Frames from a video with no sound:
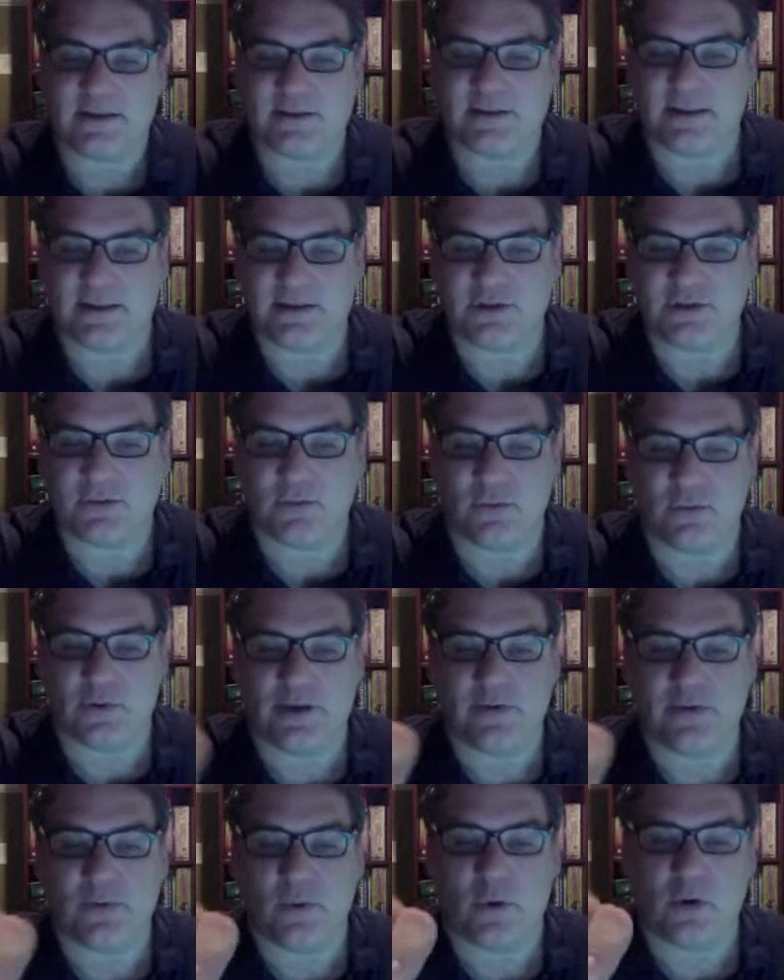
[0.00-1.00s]
lets you
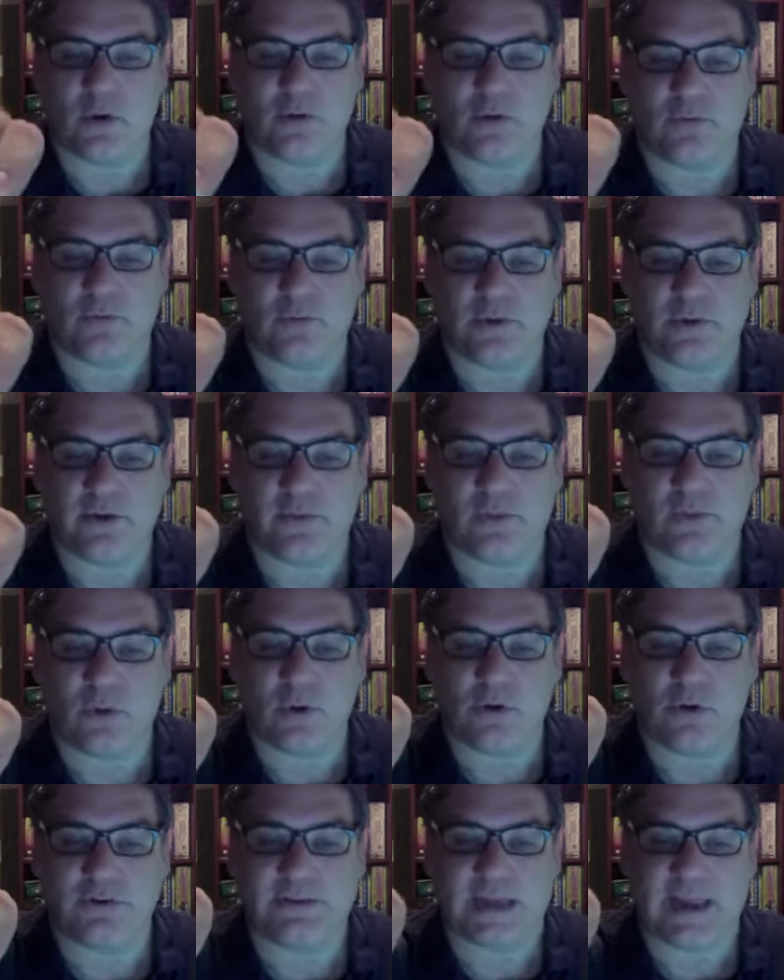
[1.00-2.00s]

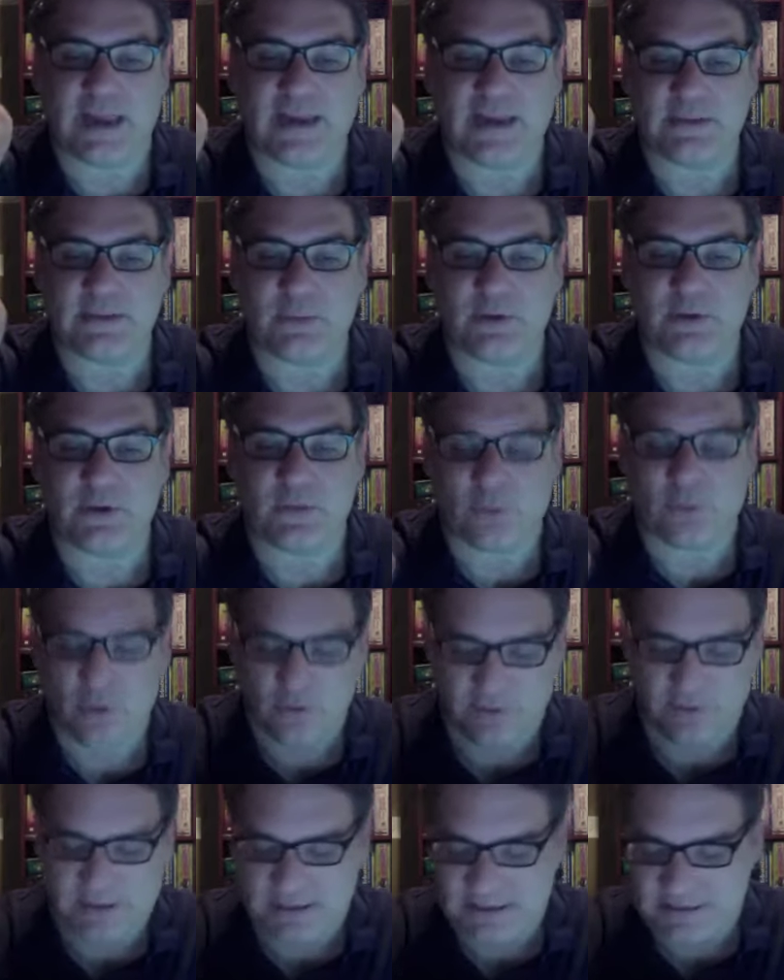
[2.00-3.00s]
re-roll dice when you
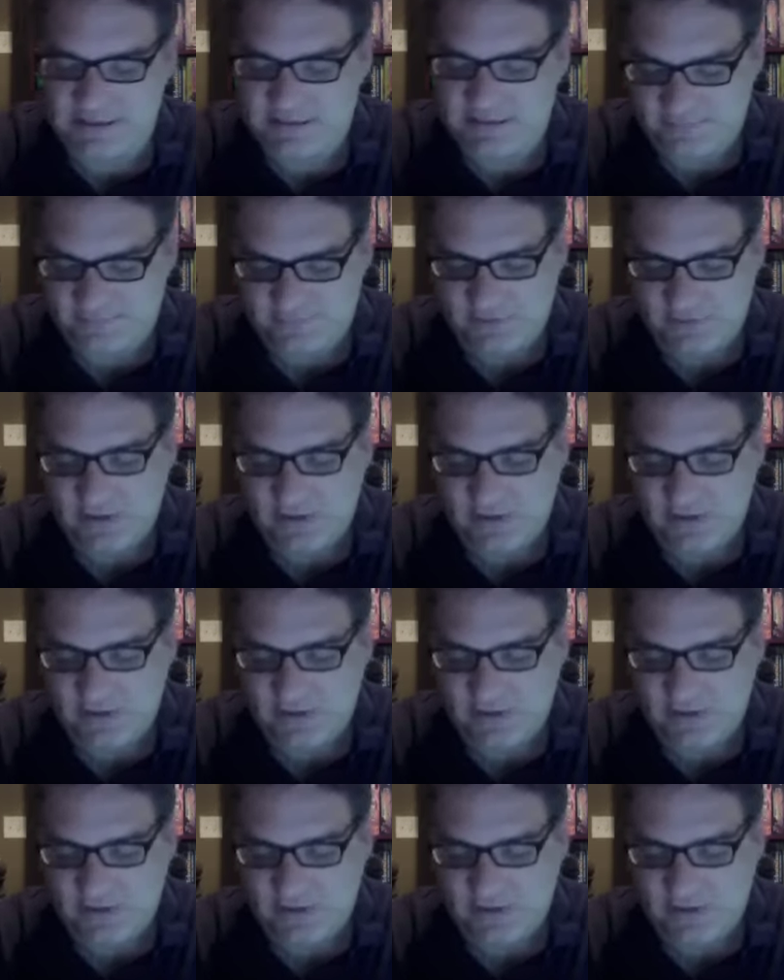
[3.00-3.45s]
roll these.